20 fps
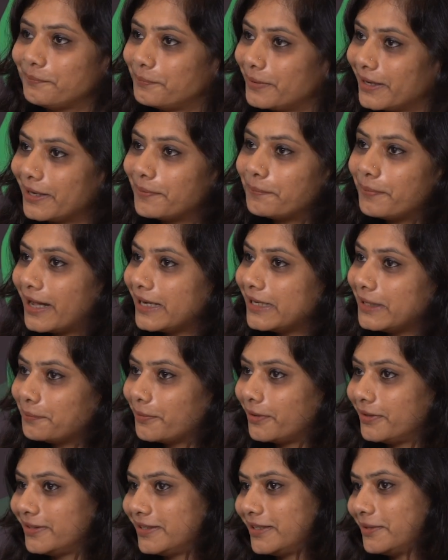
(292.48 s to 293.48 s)
Paid Pani,
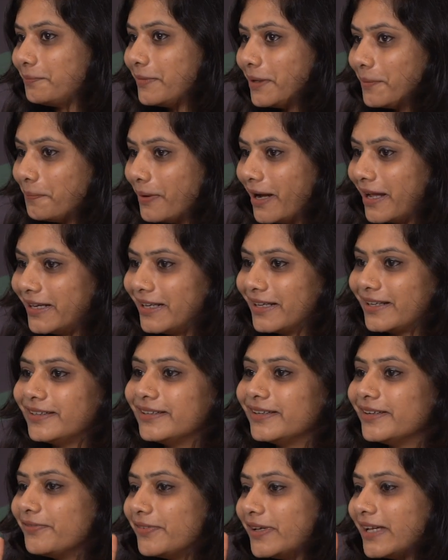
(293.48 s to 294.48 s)
Polythene mein Pani ke
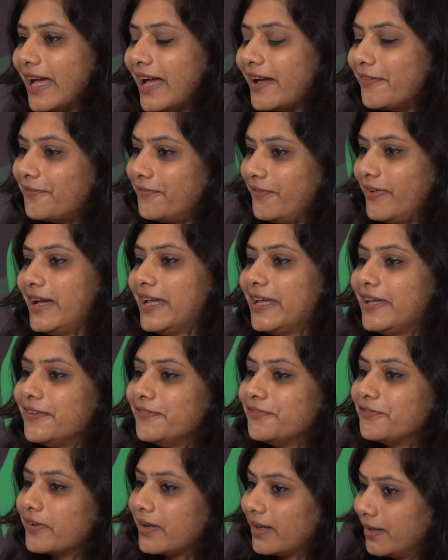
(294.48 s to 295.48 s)
liye we have
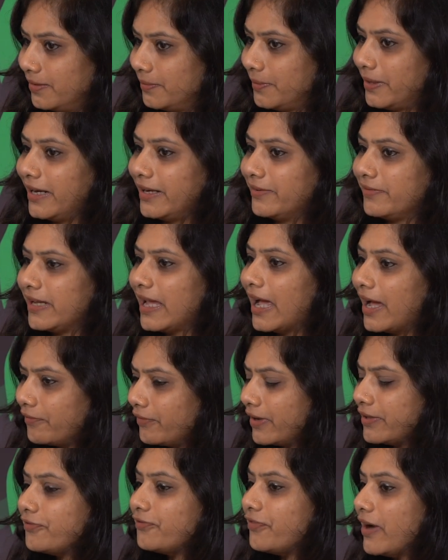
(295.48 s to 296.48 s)
five. Uh, we have
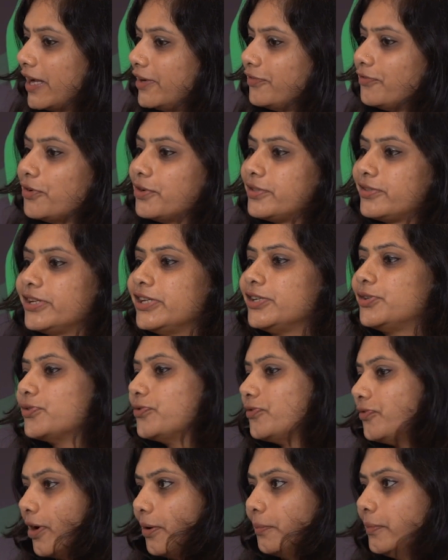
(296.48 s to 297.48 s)
one five four three
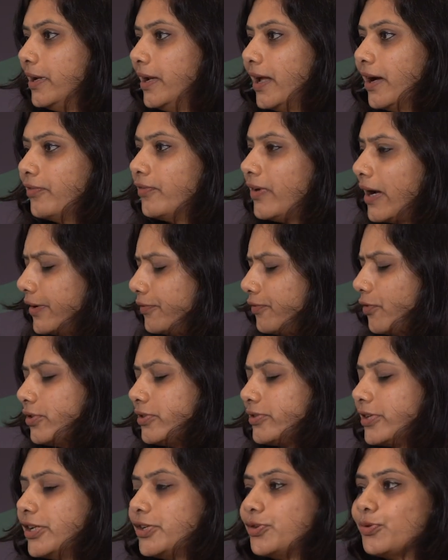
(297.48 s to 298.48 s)
two formula. five four
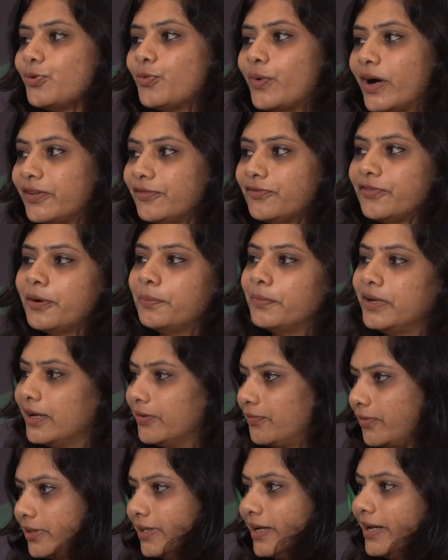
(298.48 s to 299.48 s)
three two one formula
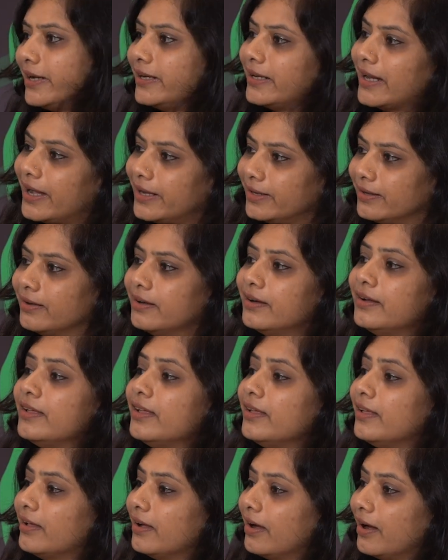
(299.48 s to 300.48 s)
for the entire.
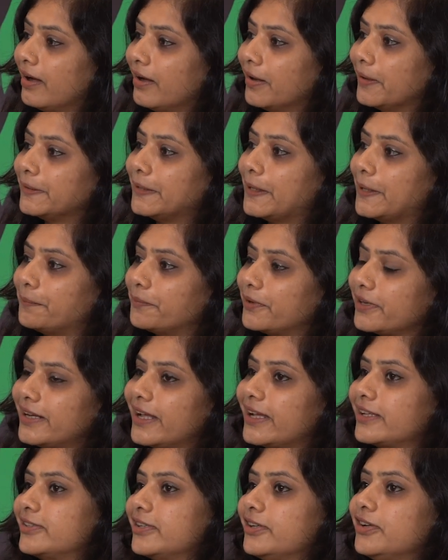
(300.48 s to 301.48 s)
Uh, yeah,
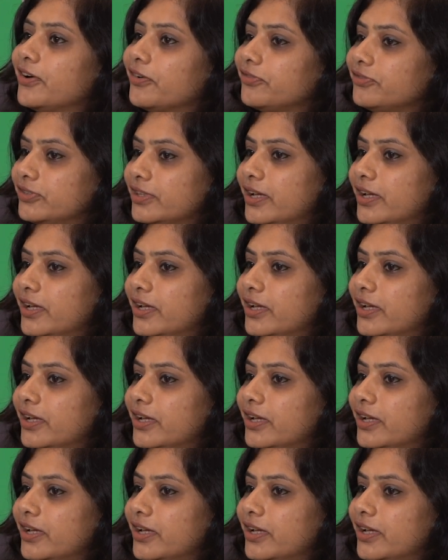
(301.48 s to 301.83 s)
protection of